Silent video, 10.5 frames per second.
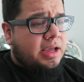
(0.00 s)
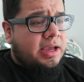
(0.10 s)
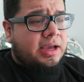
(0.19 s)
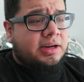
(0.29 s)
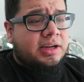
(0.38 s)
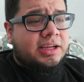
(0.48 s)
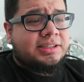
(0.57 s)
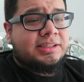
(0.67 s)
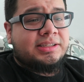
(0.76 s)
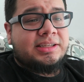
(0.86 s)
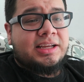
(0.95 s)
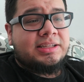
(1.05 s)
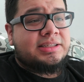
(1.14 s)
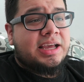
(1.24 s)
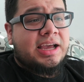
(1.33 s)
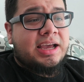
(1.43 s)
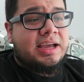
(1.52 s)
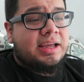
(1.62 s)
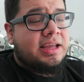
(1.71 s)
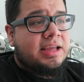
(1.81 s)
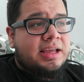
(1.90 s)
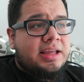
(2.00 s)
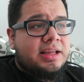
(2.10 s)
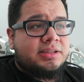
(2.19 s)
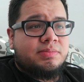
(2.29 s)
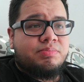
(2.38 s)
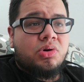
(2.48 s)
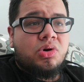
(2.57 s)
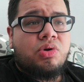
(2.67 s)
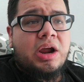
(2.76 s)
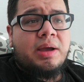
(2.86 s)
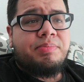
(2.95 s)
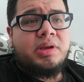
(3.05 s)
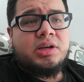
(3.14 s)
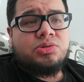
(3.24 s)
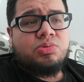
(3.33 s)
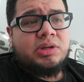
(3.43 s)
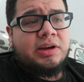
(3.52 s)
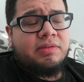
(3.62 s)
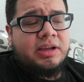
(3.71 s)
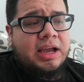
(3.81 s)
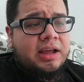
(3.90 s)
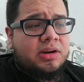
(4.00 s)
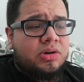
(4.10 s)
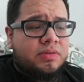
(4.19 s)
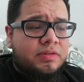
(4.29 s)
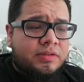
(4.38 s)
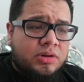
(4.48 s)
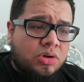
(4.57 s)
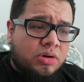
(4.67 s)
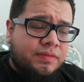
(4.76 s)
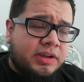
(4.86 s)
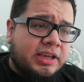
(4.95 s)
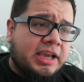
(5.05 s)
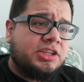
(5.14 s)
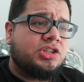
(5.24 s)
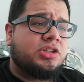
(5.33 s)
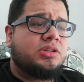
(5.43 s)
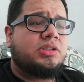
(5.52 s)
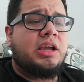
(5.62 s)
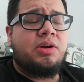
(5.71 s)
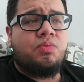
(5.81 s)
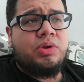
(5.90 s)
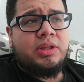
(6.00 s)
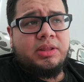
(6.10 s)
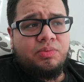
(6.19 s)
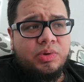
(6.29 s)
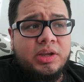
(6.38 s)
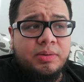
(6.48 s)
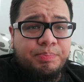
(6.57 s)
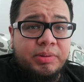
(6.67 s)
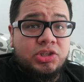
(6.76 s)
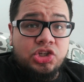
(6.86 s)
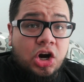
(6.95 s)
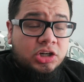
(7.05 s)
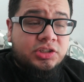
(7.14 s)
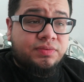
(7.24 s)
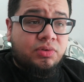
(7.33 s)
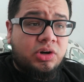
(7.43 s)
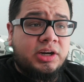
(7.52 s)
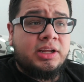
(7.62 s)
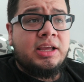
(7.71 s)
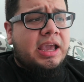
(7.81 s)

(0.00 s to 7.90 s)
And Alexis says that it's some crap because we never got a notification that we've been charged for it.